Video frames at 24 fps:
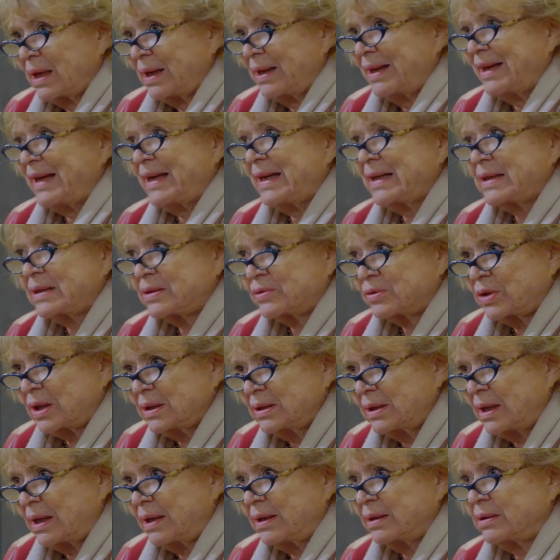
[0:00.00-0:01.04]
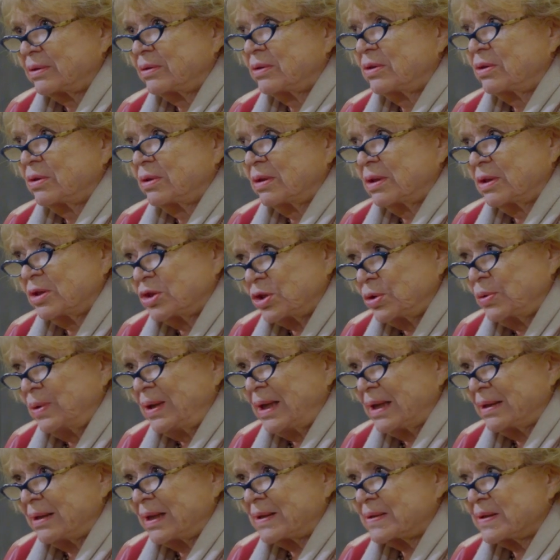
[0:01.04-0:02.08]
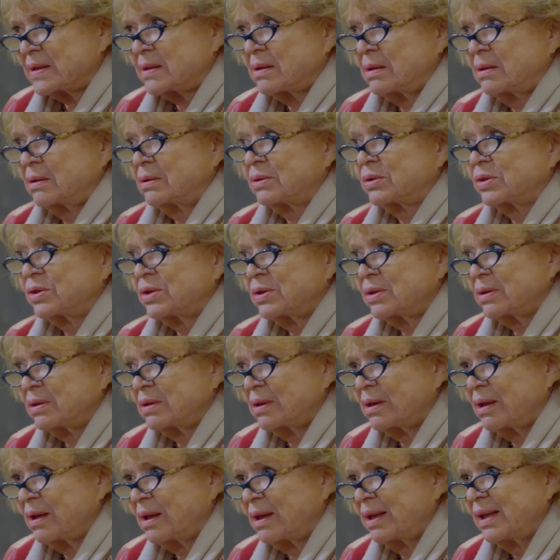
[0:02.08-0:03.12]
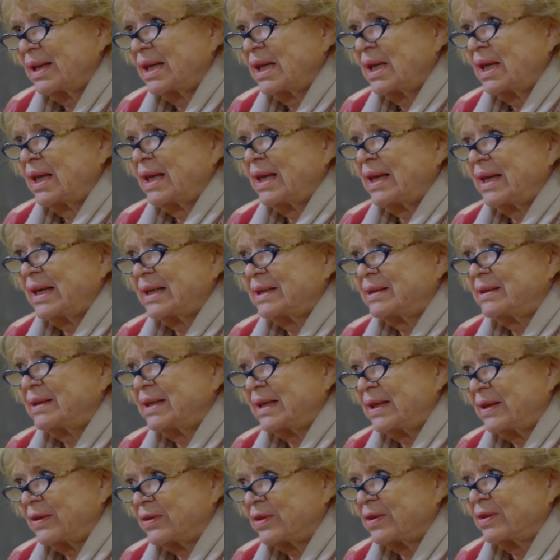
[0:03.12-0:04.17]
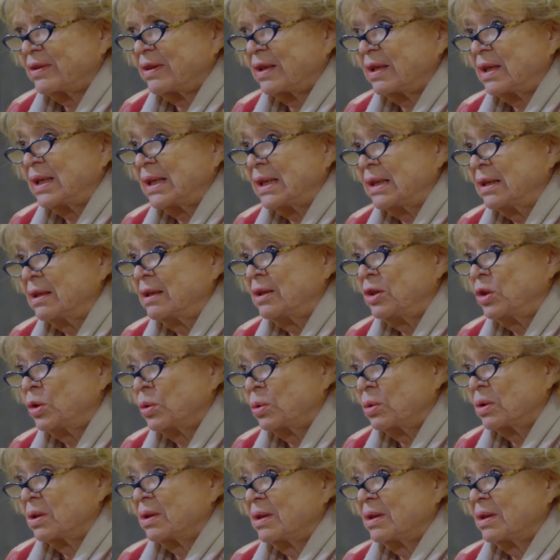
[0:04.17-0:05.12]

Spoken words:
extradite Julian Assange, it is in your